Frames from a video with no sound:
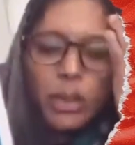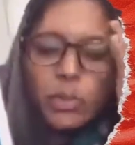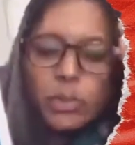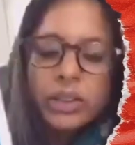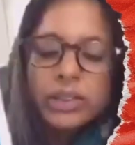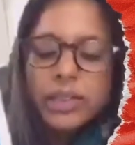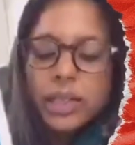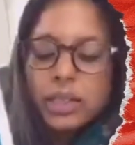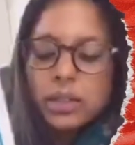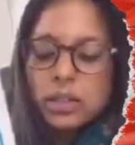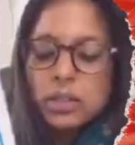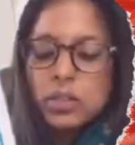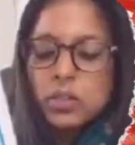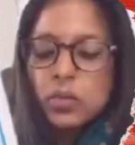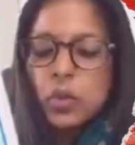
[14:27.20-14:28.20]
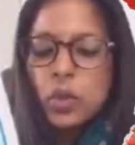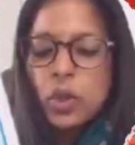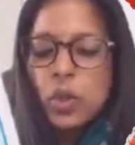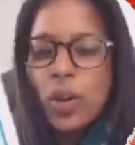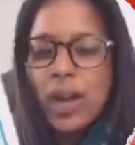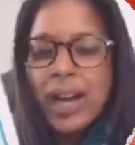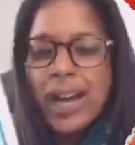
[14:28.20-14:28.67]
the sentence for
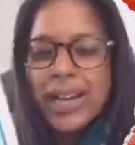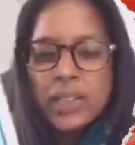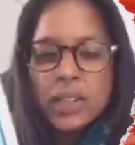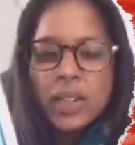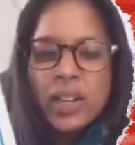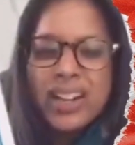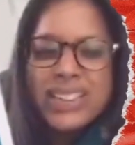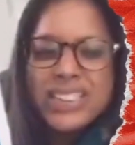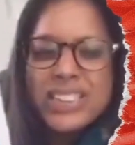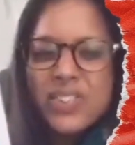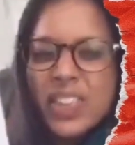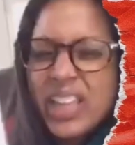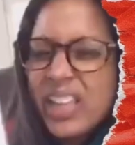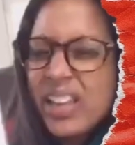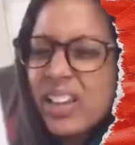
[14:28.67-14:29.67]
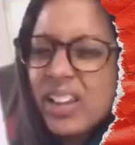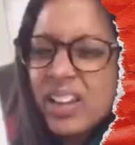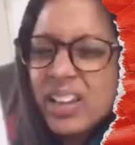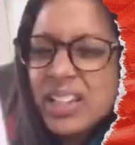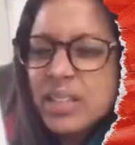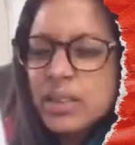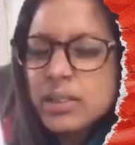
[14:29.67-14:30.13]
you. I had a nice think
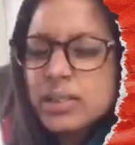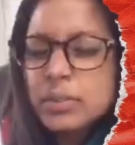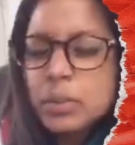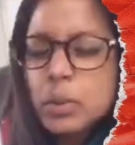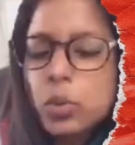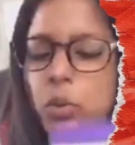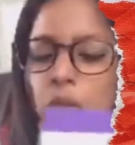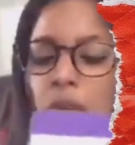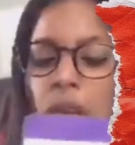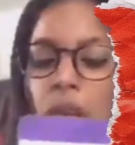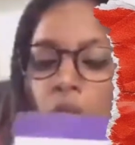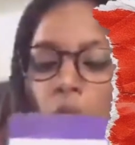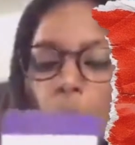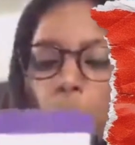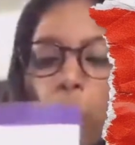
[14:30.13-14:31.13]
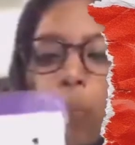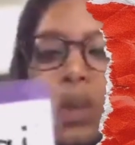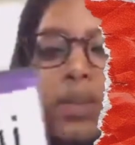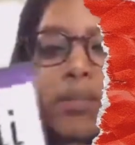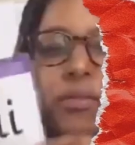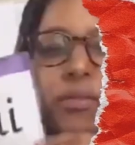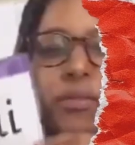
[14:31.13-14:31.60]
earlier this morning
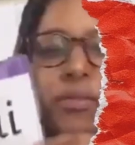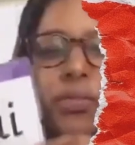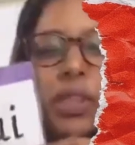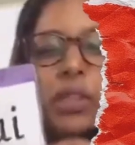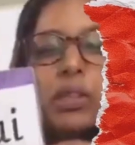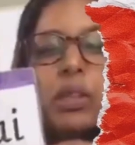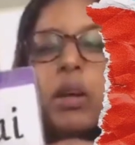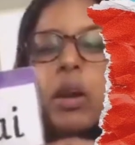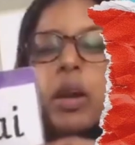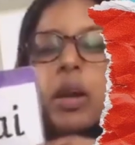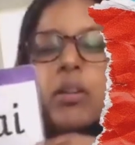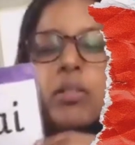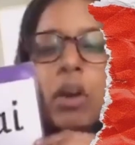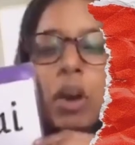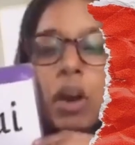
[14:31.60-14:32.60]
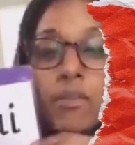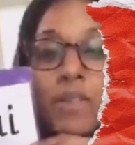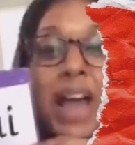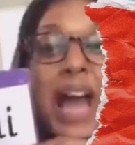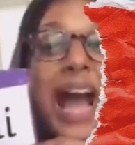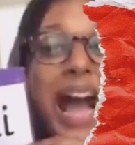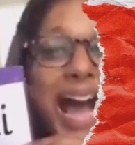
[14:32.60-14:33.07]
with the digraph
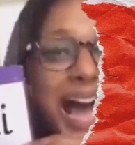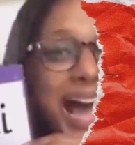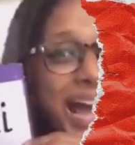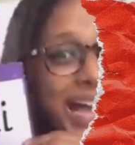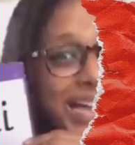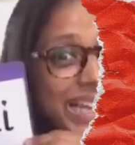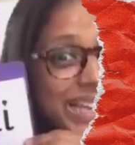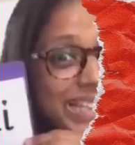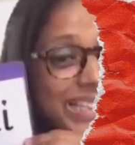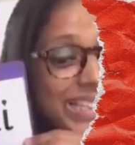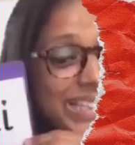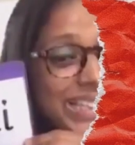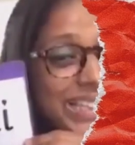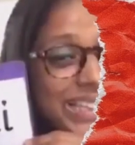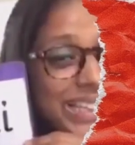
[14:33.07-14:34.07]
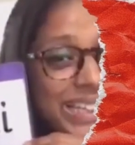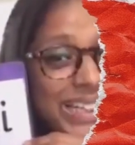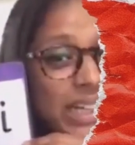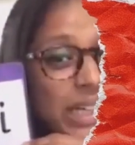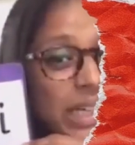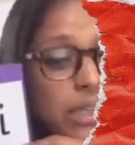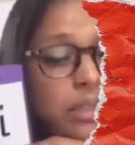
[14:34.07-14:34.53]
A
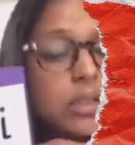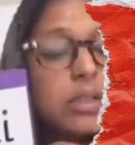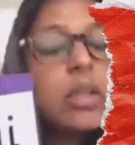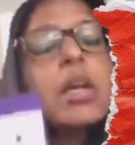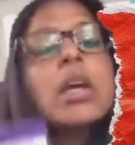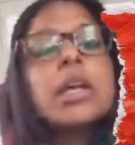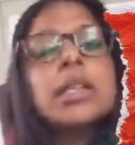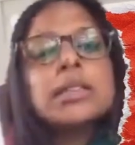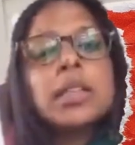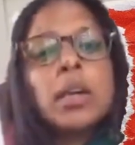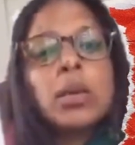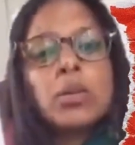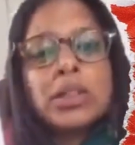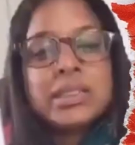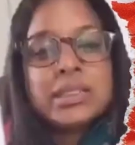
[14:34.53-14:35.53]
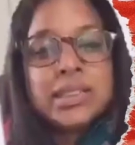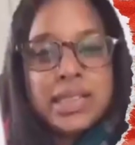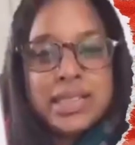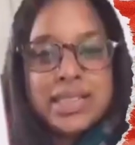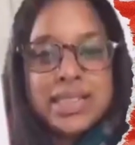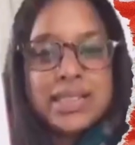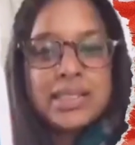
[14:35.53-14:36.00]
in it. So the
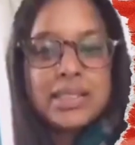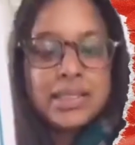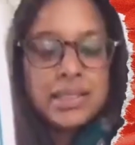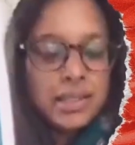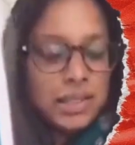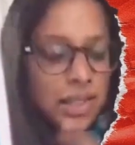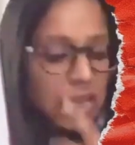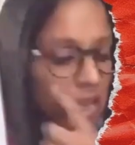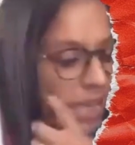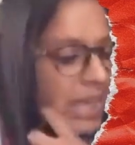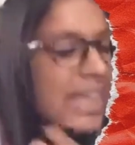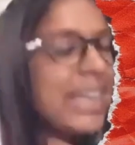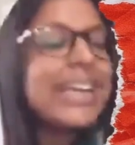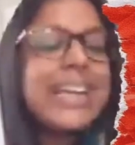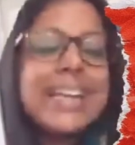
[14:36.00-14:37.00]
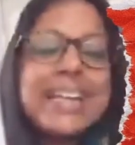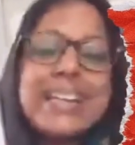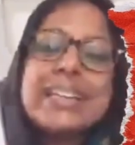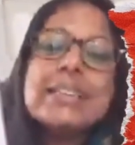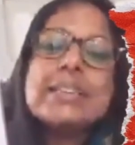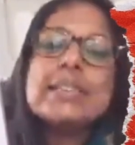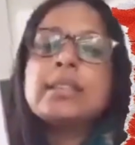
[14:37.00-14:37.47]
sentence today
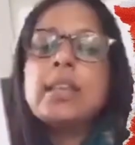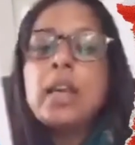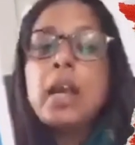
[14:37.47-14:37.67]
is,